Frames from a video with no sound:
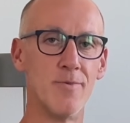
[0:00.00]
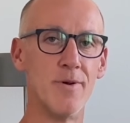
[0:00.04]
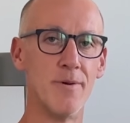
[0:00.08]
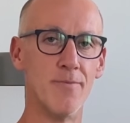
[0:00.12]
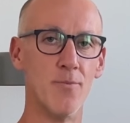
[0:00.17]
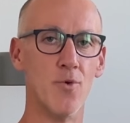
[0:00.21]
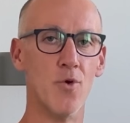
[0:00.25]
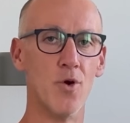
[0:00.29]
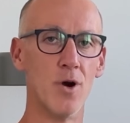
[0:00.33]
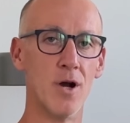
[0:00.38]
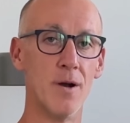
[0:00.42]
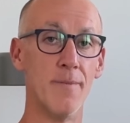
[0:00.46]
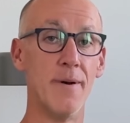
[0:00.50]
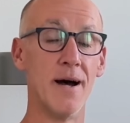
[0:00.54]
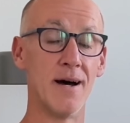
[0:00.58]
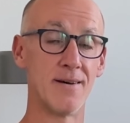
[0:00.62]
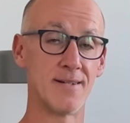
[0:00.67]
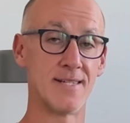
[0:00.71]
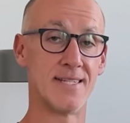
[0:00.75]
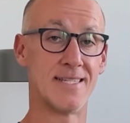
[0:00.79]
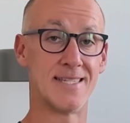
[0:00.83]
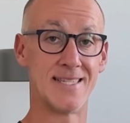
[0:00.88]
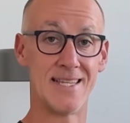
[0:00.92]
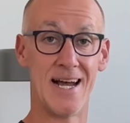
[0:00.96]
bit more
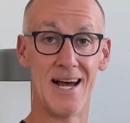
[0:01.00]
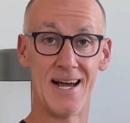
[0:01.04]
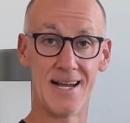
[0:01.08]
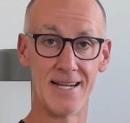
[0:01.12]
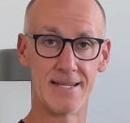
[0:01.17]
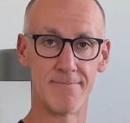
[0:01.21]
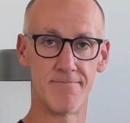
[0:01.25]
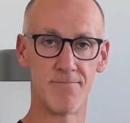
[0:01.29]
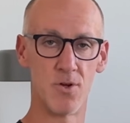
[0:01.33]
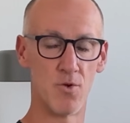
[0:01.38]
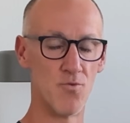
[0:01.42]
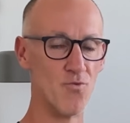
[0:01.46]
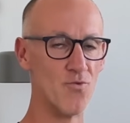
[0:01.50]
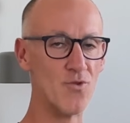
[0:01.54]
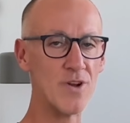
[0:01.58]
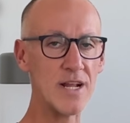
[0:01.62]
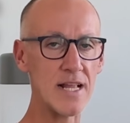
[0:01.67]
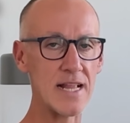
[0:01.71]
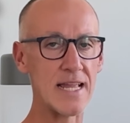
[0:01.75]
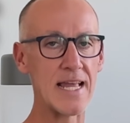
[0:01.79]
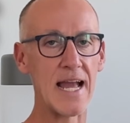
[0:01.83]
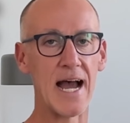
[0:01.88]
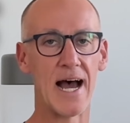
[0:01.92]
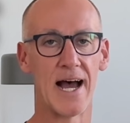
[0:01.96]
about design,
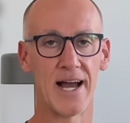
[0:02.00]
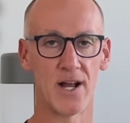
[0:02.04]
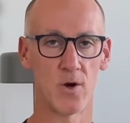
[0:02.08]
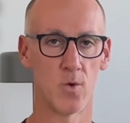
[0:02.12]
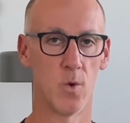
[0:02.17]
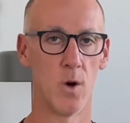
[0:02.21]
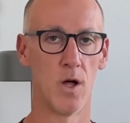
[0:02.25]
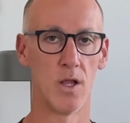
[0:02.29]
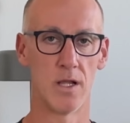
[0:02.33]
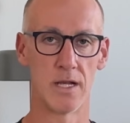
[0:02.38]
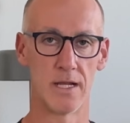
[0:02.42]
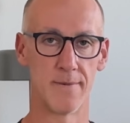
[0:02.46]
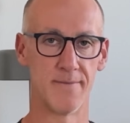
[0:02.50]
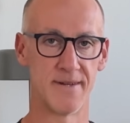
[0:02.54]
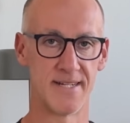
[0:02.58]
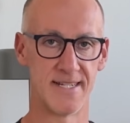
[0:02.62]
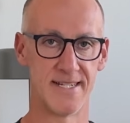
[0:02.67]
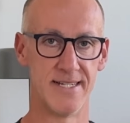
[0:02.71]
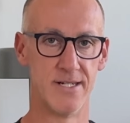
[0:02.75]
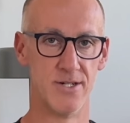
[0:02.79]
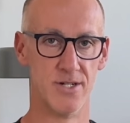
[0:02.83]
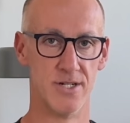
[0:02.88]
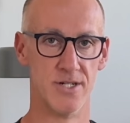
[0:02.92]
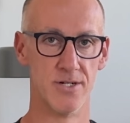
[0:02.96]
really high quality
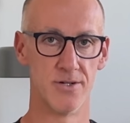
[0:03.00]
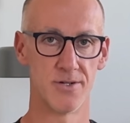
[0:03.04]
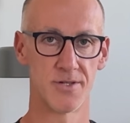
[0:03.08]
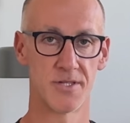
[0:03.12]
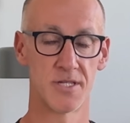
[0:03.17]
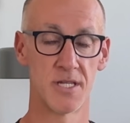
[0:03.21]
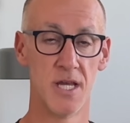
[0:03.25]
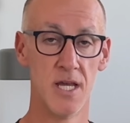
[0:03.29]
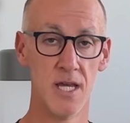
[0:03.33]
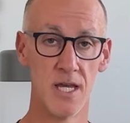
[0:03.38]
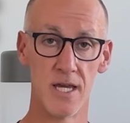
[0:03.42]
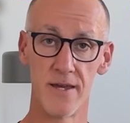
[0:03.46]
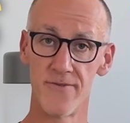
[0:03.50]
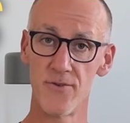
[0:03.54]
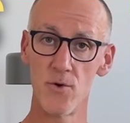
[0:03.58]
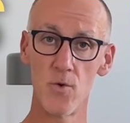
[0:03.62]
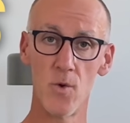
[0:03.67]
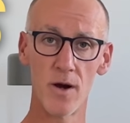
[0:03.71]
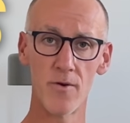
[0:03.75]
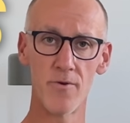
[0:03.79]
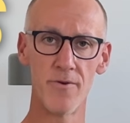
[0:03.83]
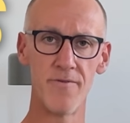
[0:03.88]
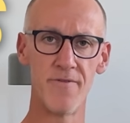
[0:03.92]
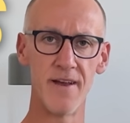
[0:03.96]
materials, if you
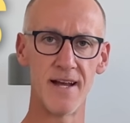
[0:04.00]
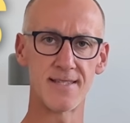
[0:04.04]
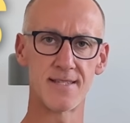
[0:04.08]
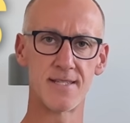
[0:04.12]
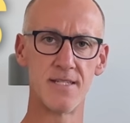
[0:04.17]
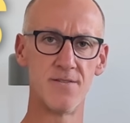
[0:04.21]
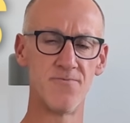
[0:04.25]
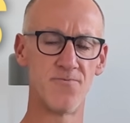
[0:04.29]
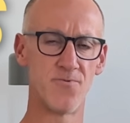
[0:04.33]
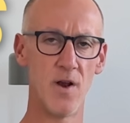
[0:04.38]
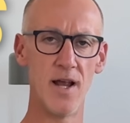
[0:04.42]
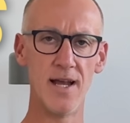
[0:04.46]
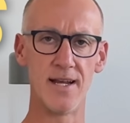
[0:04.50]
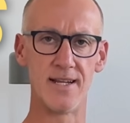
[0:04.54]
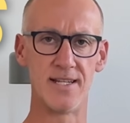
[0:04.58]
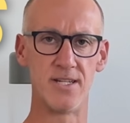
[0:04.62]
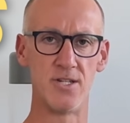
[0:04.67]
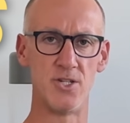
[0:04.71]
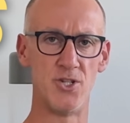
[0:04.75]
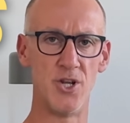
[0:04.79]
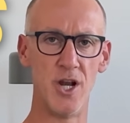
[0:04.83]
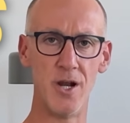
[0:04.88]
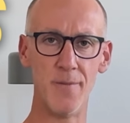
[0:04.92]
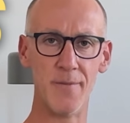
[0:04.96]
want to invest in Fred
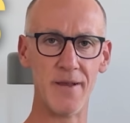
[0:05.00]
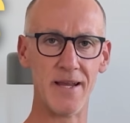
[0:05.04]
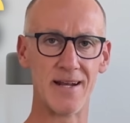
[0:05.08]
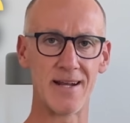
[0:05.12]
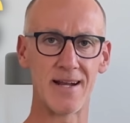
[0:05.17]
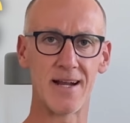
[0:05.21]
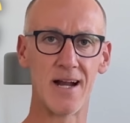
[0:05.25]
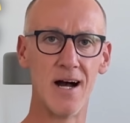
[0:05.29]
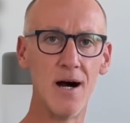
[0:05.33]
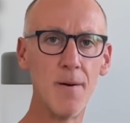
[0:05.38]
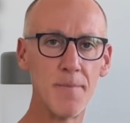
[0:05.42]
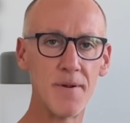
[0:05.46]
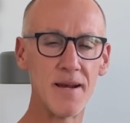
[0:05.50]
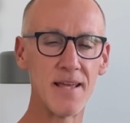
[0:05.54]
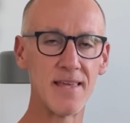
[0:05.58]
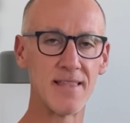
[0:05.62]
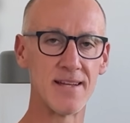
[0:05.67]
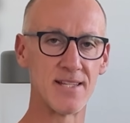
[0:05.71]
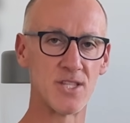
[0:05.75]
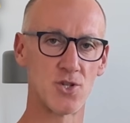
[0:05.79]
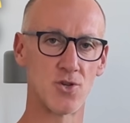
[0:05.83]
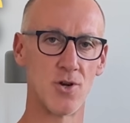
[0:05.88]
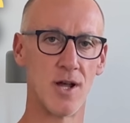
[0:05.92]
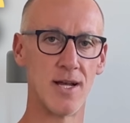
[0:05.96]
and Jeremy and a company
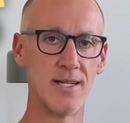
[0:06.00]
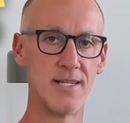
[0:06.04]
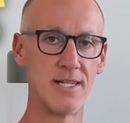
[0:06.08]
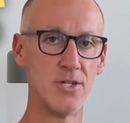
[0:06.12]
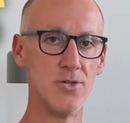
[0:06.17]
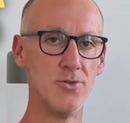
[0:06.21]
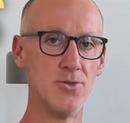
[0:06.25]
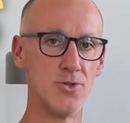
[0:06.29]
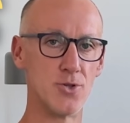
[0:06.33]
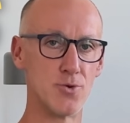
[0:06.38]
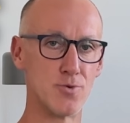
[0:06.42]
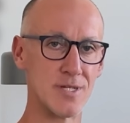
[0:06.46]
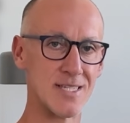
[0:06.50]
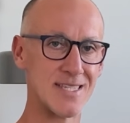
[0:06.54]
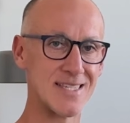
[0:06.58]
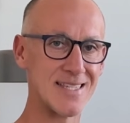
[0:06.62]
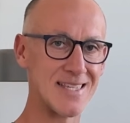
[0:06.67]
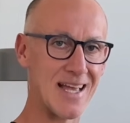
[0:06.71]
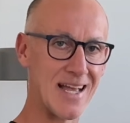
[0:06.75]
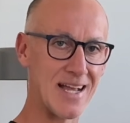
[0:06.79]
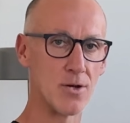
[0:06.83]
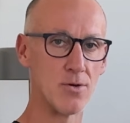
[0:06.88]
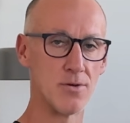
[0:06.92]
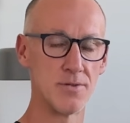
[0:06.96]
that's trying to use
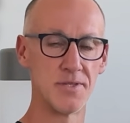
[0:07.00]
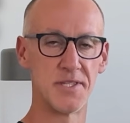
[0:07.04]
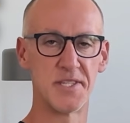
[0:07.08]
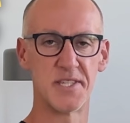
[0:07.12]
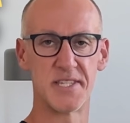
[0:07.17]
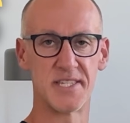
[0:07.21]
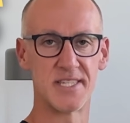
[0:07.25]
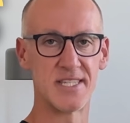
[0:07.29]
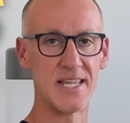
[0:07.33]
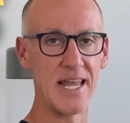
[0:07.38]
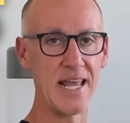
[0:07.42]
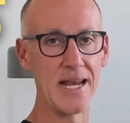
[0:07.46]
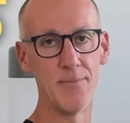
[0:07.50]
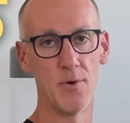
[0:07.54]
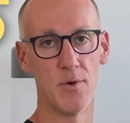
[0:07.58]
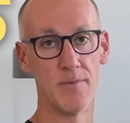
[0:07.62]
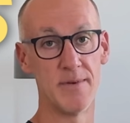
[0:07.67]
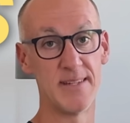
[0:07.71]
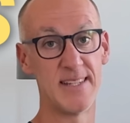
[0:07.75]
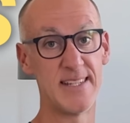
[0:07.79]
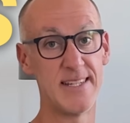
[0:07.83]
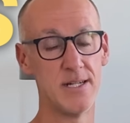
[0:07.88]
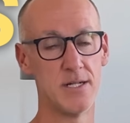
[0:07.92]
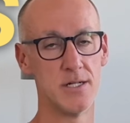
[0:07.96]
recycled, sustainable
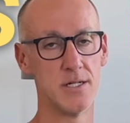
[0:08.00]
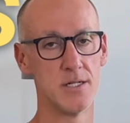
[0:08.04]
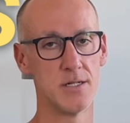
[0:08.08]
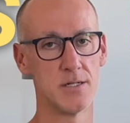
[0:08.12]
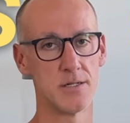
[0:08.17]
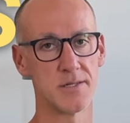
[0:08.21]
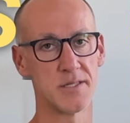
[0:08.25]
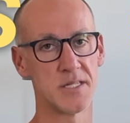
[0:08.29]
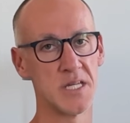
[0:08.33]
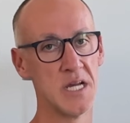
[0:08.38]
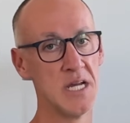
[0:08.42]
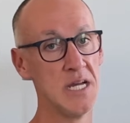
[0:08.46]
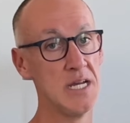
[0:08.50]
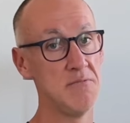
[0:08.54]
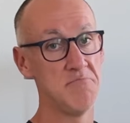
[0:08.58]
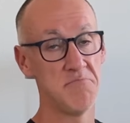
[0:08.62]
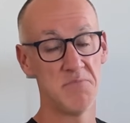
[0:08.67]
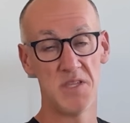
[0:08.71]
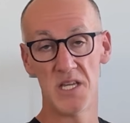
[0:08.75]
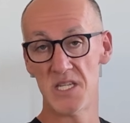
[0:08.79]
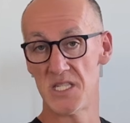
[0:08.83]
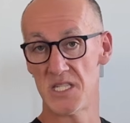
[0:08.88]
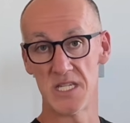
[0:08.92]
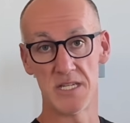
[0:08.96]
materials,
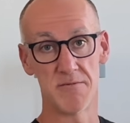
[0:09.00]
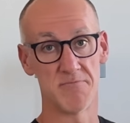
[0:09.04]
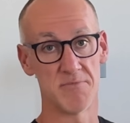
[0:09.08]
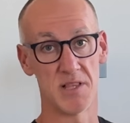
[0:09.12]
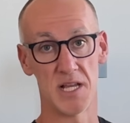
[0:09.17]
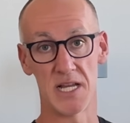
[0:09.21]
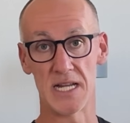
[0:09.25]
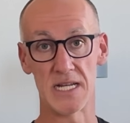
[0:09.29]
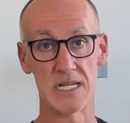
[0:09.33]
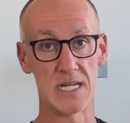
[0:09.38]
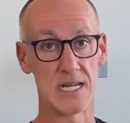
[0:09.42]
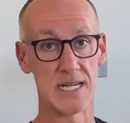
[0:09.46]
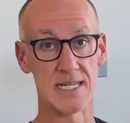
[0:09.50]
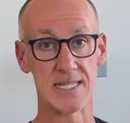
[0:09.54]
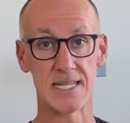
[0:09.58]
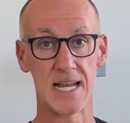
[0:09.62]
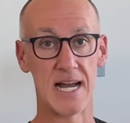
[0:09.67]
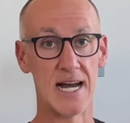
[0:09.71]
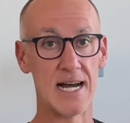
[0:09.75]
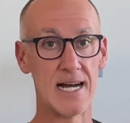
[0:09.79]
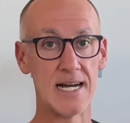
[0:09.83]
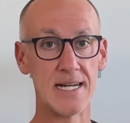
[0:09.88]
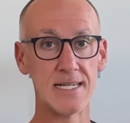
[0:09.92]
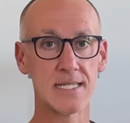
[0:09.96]
they seem like nice
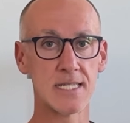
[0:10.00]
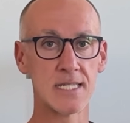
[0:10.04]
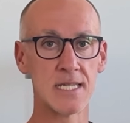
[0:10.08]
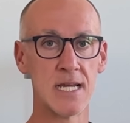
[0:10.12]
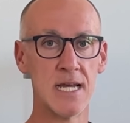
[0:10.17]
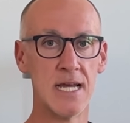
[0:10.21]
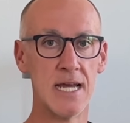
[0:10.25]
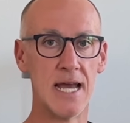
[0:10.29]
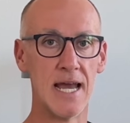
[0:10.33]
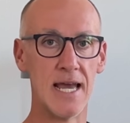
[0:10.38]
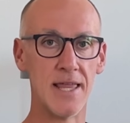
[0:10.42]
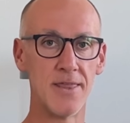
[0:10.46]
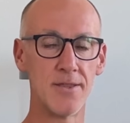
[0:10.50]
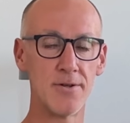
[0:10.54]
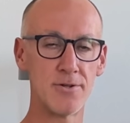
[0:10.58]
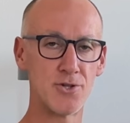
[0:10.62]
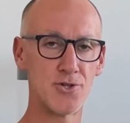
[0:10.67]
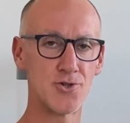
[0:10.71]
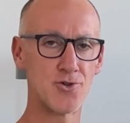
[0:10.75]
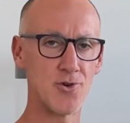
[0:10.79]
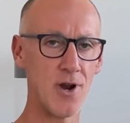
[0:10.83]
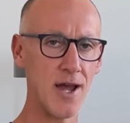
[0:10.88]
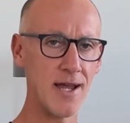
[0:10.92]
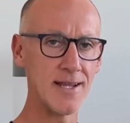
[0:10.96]
guys, and they're
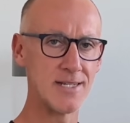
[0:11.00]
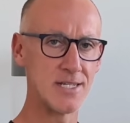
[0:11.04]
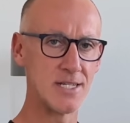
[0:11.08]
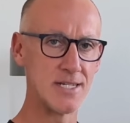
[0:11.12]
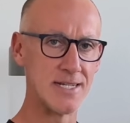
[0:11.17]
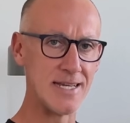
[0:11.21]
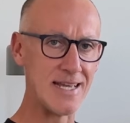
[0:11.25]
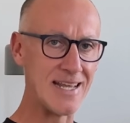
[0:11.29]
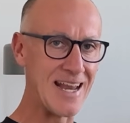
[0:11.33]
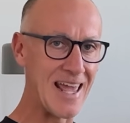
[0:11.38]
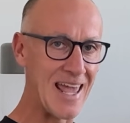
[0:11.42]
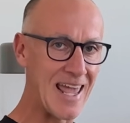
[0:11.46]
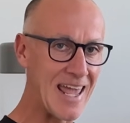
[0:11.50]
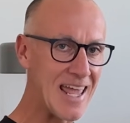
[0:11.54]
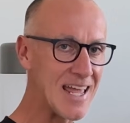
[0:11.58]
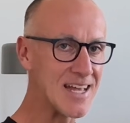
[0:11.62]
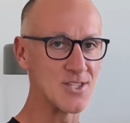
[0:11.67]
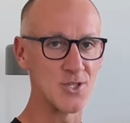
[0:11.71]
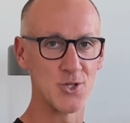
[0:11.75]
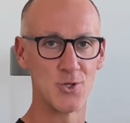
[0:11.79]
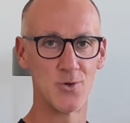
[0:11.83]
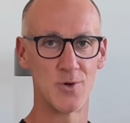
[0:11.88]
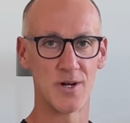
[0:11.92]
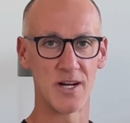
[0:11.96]
trying to
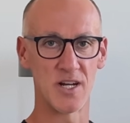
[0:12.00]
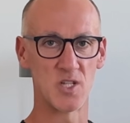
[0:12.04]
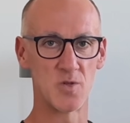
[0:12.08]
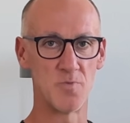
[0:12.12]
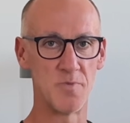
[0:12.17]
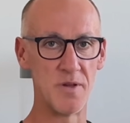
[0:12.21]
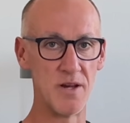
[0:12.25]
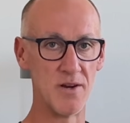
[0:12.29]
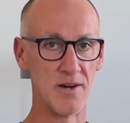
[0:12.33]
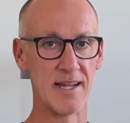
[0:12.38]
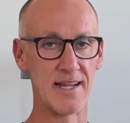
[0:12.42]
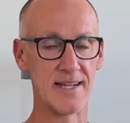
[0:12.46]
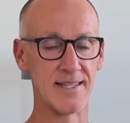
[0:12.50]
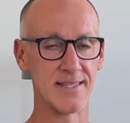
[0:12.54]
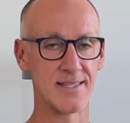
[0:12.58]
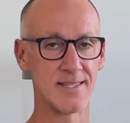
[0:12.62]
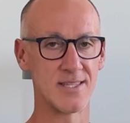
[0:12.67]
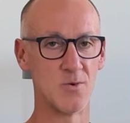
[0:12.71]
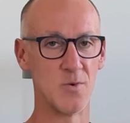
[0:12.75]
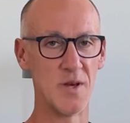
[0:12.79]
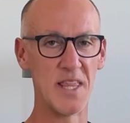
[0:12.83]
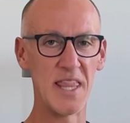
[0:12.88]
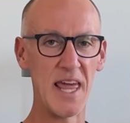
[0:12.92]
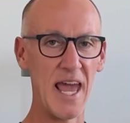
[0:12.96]
enhance your
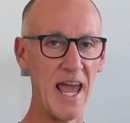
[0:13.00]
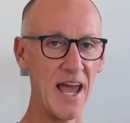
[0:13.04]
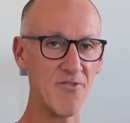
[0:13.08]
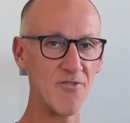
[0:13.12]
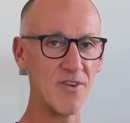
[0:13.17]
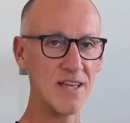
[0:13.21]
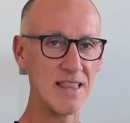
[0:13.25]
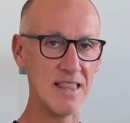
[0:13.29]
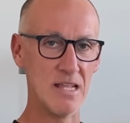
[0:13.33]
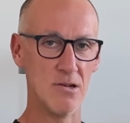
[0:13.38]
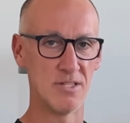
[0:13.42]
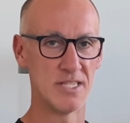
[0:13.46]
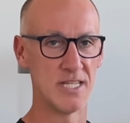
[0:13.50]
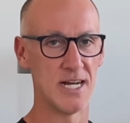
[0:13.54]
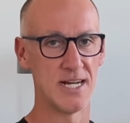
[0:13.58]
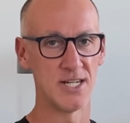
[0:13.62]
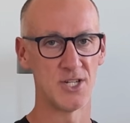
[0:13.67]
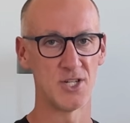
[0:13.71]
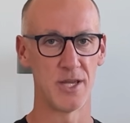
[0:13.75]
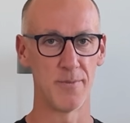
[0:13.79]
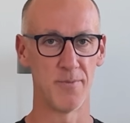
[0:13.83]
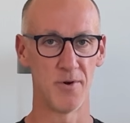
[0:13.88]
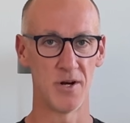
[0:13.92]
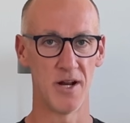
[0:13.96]
experience with every little
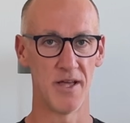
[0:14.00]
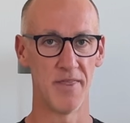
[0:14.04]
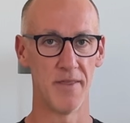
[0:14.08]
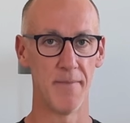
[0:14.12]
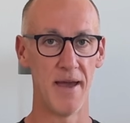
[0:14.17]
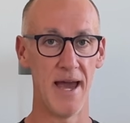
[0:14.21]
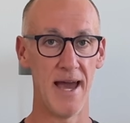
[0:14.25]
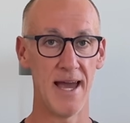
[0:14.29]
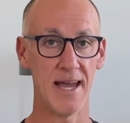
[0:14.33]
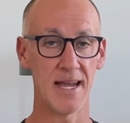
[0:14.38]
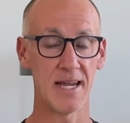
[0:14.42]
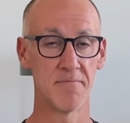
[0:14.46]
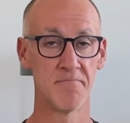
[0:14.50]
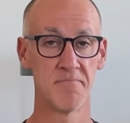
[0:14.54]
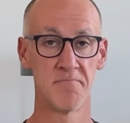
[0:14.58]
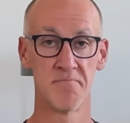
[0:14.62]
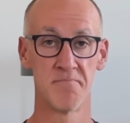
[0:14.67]
touch they put on the bag,